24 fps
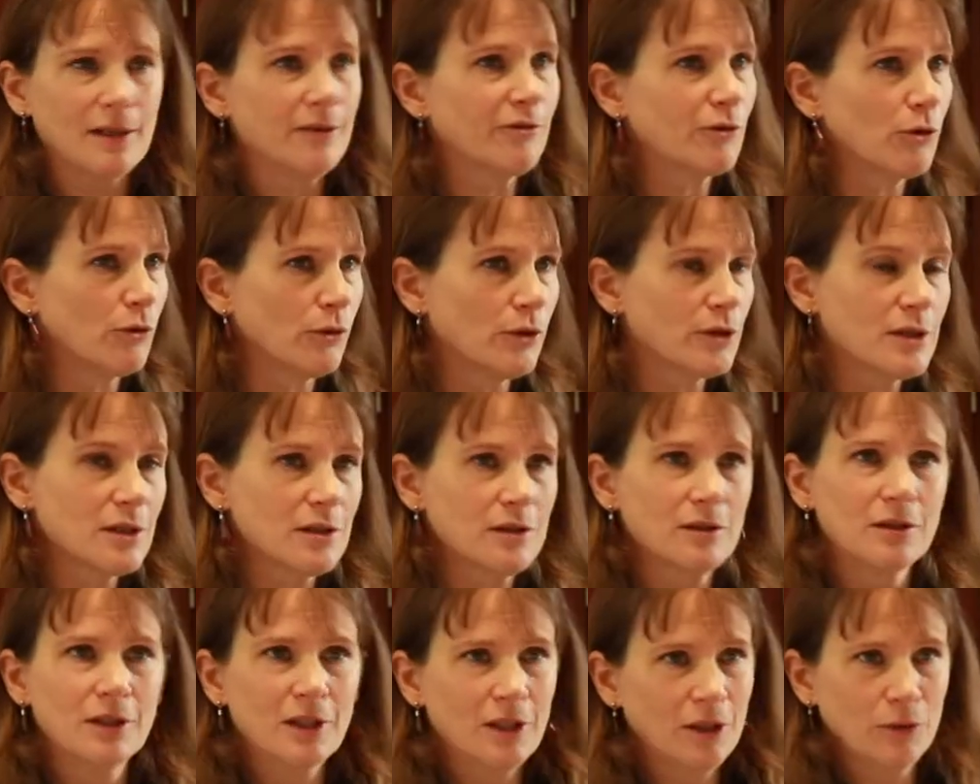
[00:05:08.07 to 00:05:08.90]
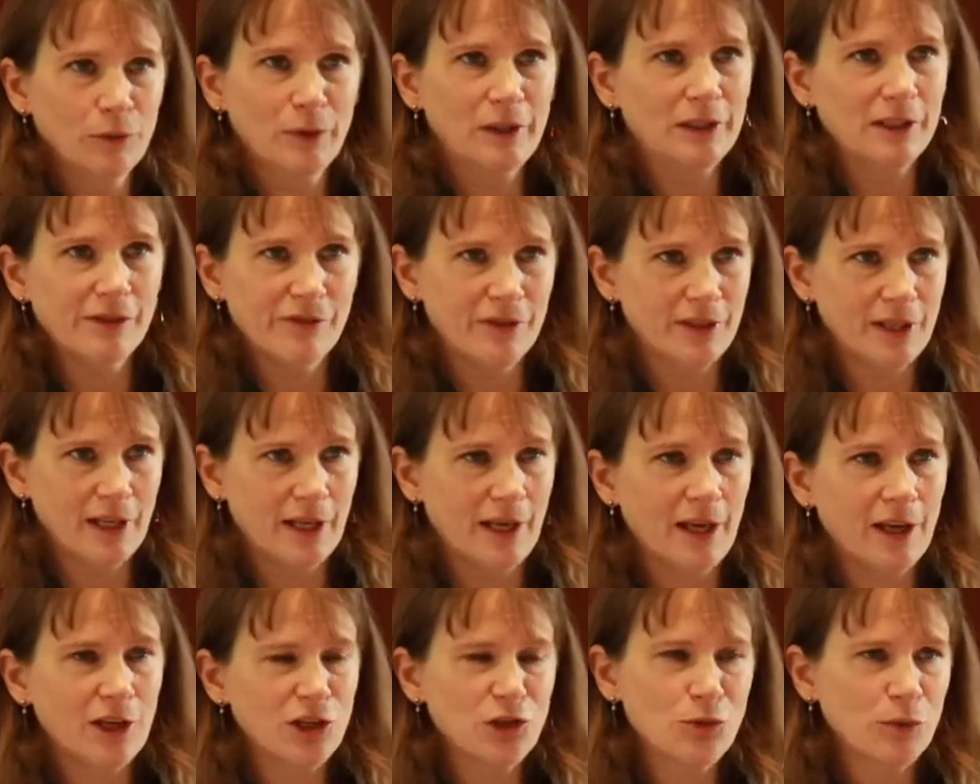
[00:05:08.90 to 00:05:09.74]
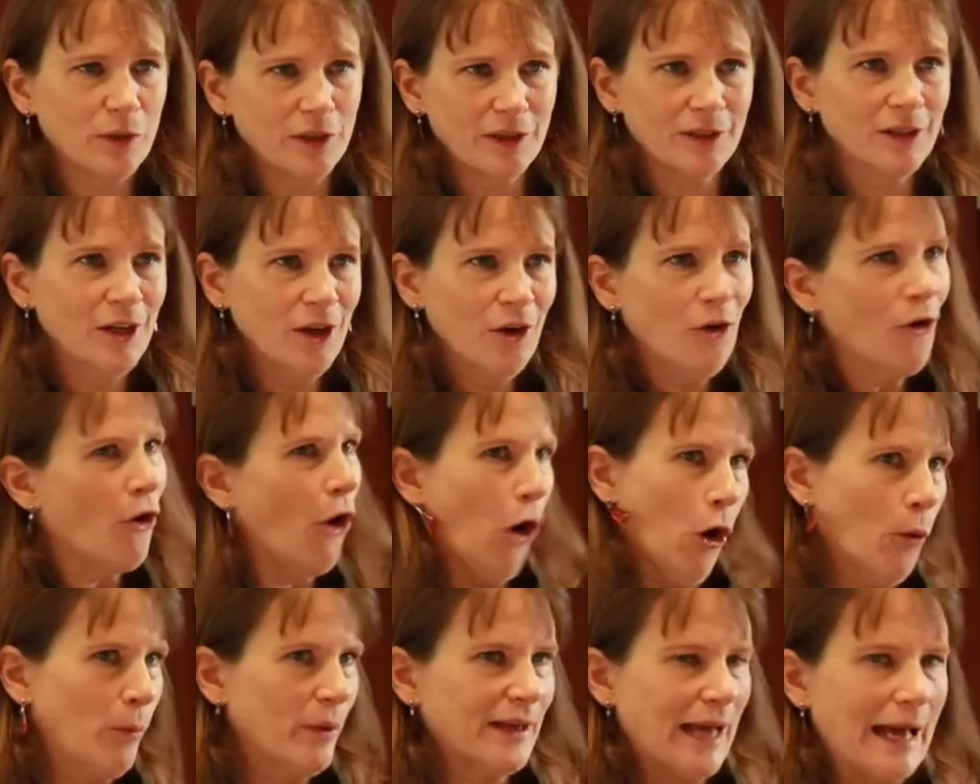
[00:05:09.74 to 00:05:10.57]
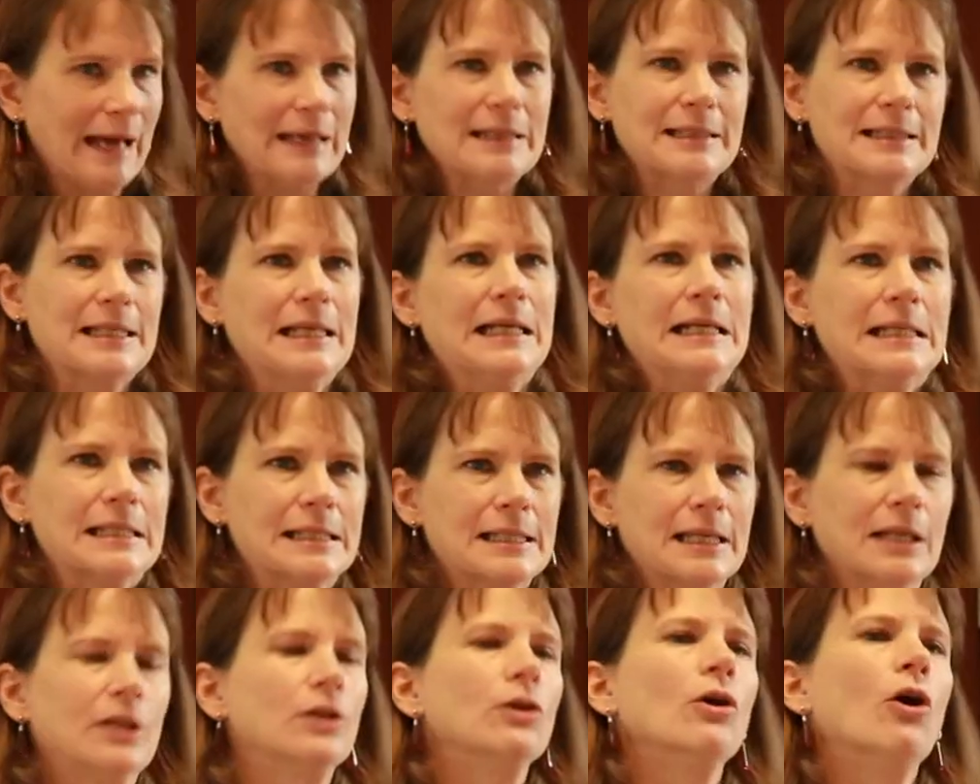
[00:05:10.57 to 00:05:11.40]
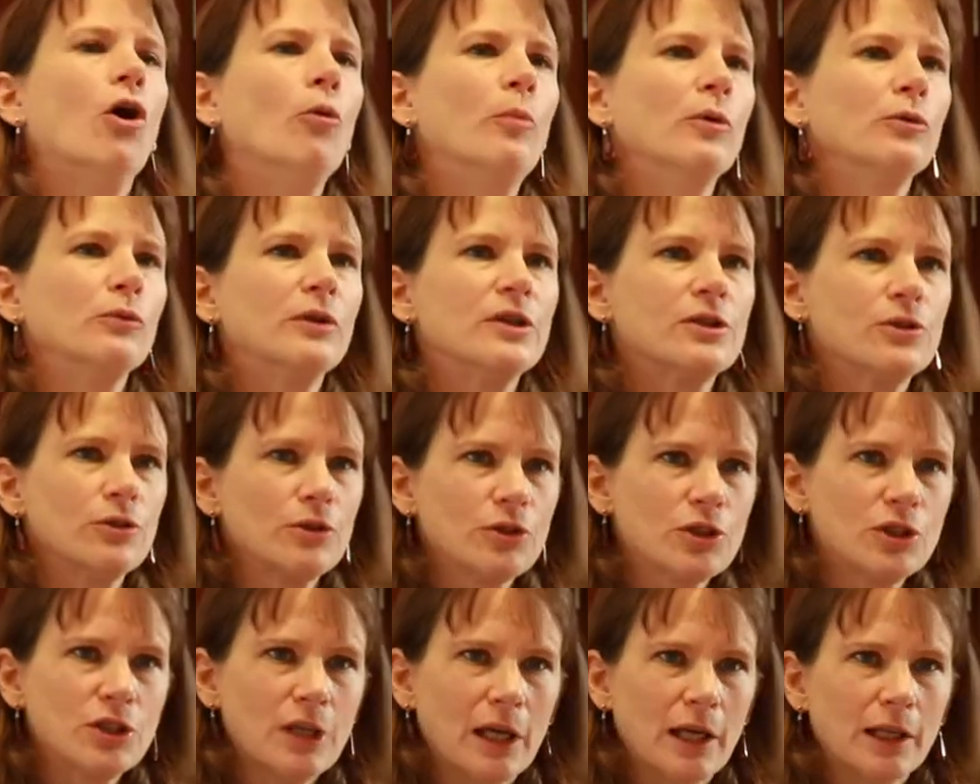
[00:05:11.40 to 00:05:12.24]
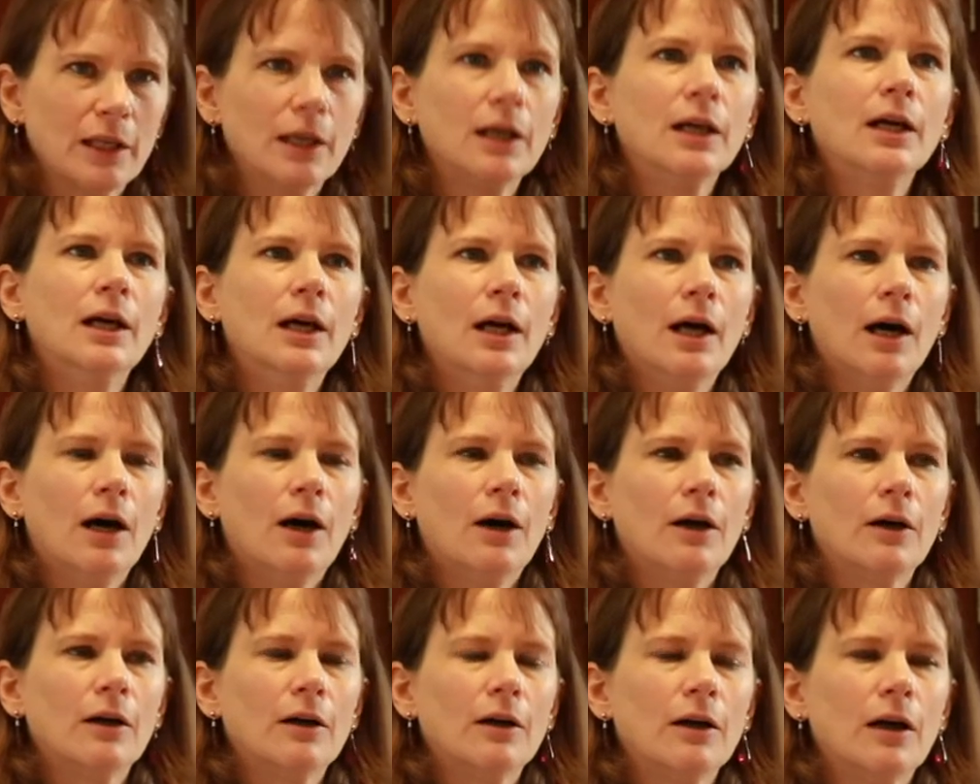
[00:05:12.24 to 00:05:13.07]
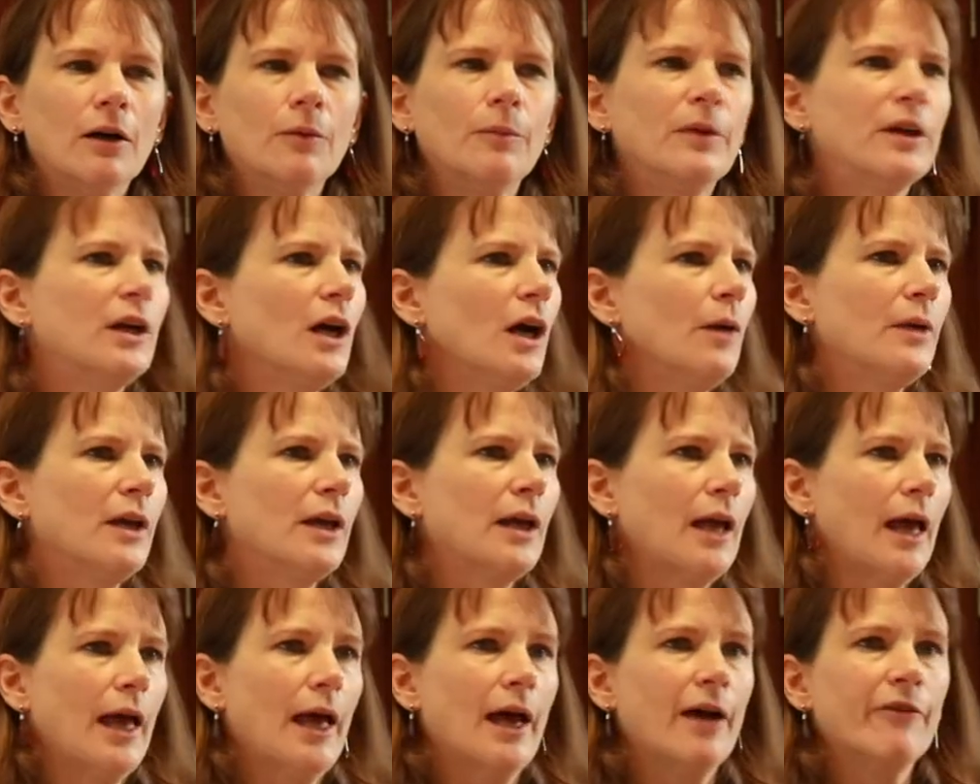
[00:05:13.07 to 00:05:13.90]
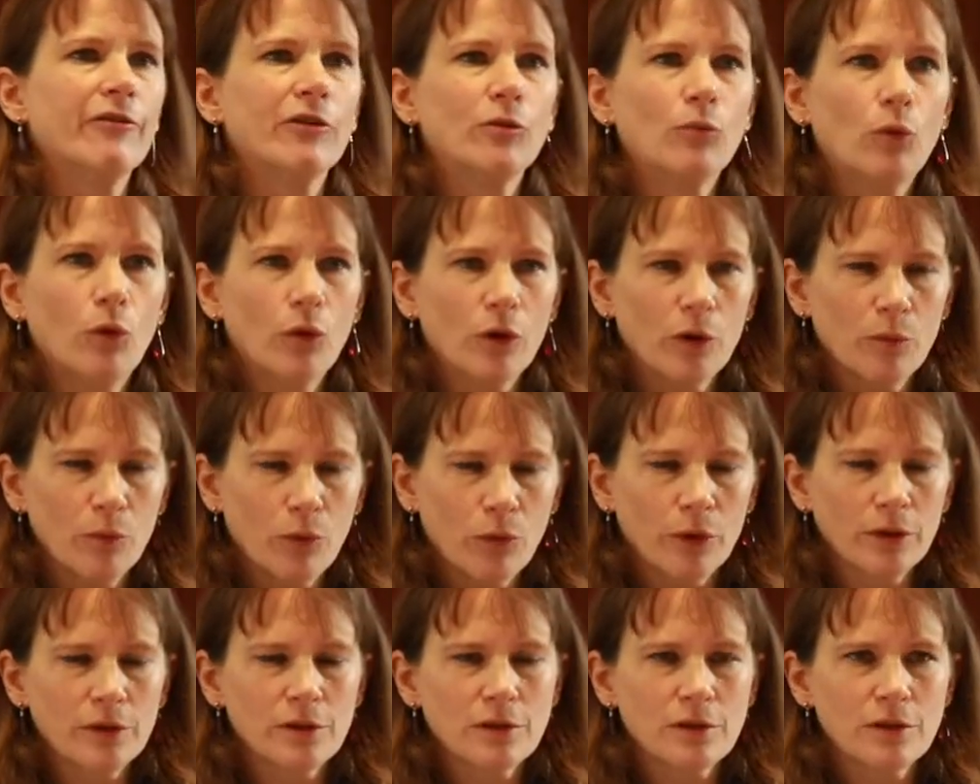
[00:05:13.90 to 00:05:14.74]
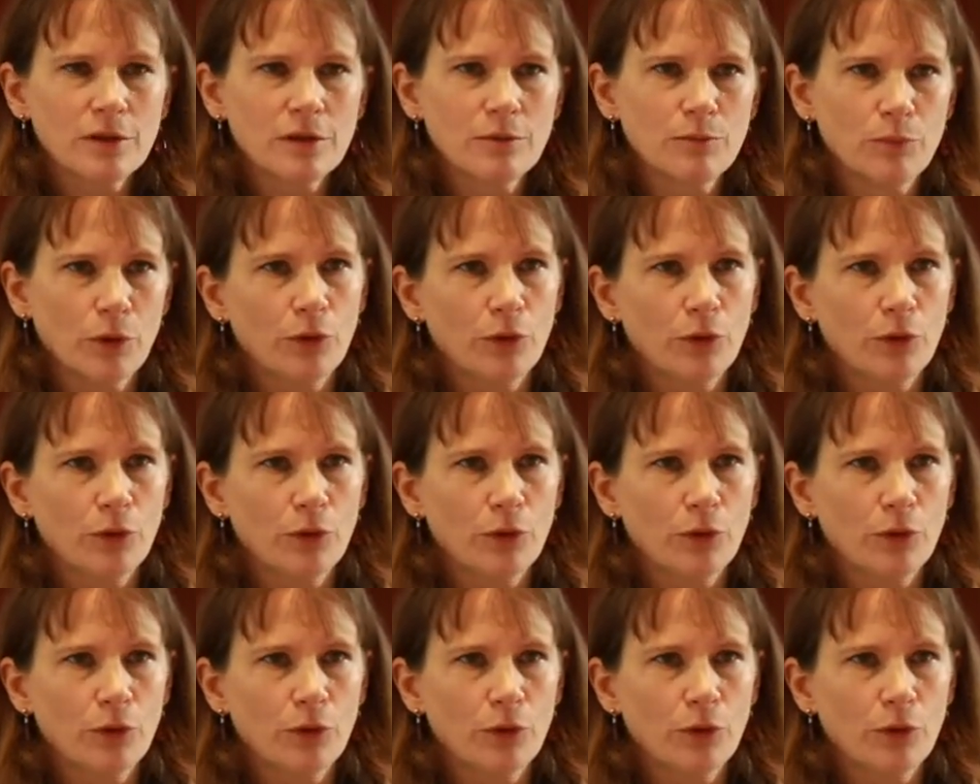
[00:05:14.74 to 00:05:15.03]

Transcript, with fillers: Of course, we live in the age when open access and open research data are, are becoming ever more important,